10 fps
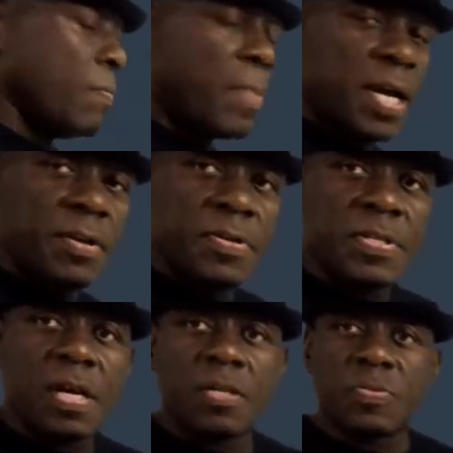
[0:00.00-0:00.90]

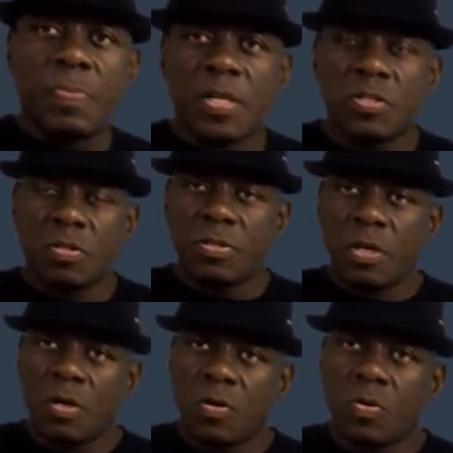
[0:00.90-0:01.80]
Miners are special
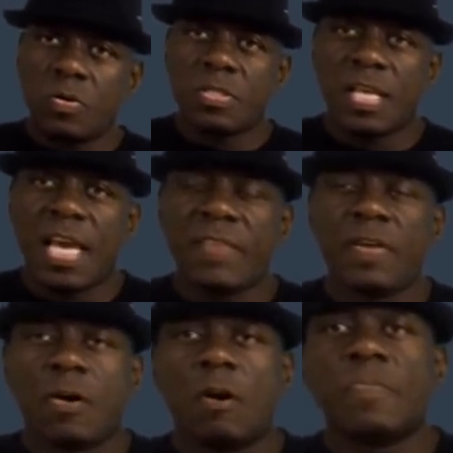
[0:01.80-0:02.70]
nodes that have
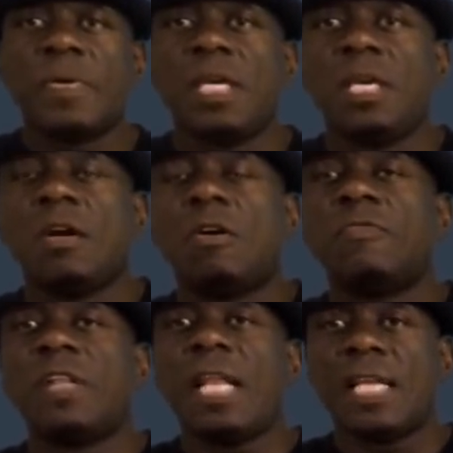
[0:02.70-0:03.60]
a copy
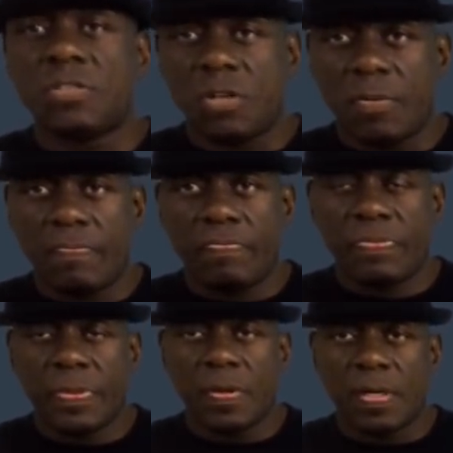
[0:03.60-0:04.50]
of the ledger.
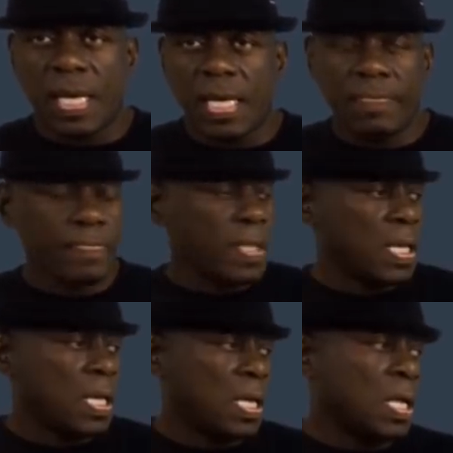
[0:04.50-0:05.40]
Okay,
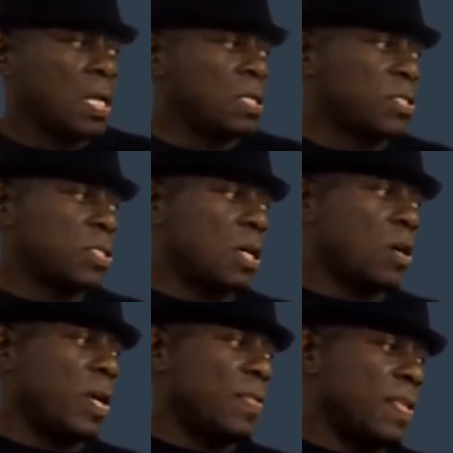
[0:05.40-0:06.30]

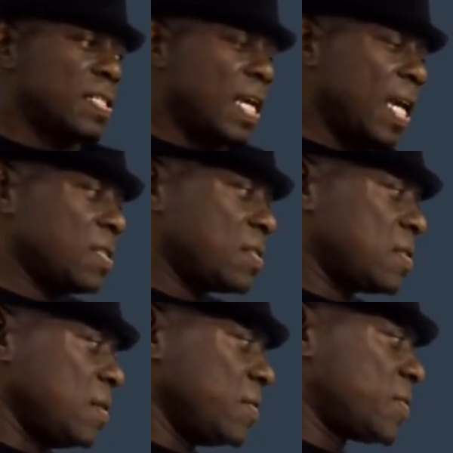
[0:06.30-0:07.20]
so in this
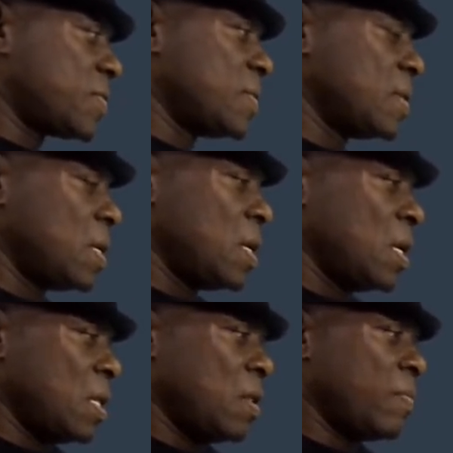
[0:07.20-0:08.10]
instance,
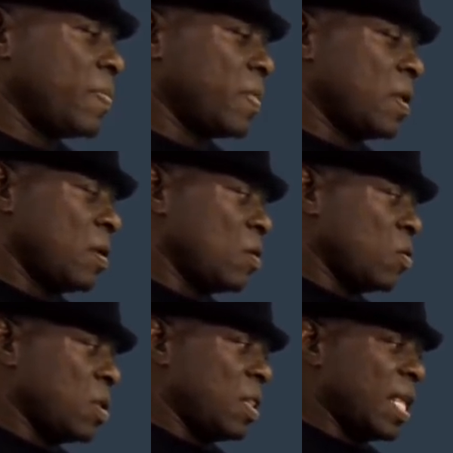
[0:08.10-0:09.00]

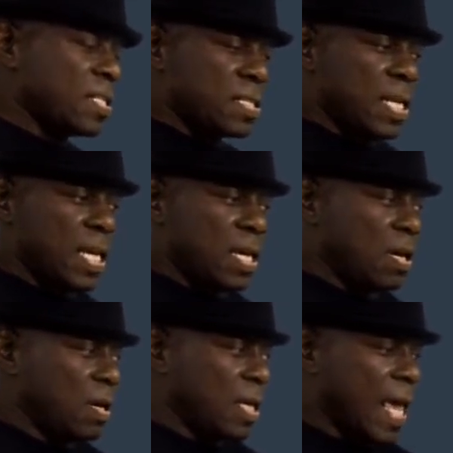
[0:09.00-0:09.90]
let's
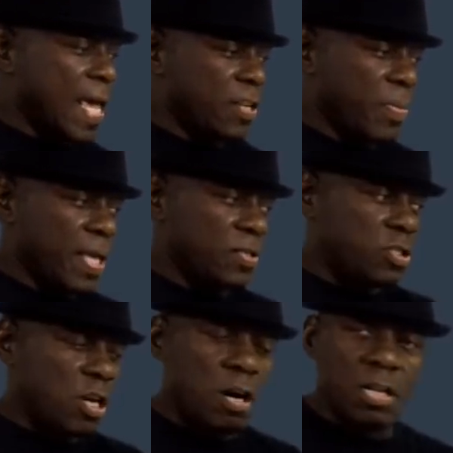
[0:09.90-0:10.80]
take Adam and
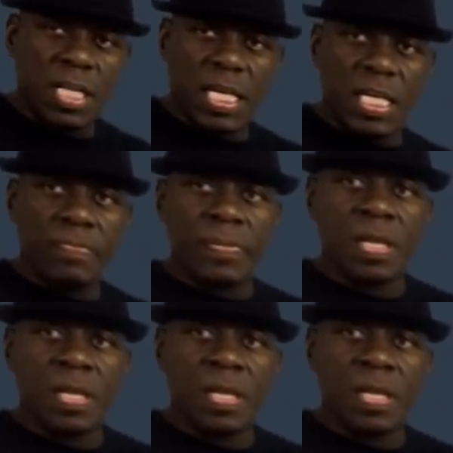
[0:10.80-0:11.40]
Charlie.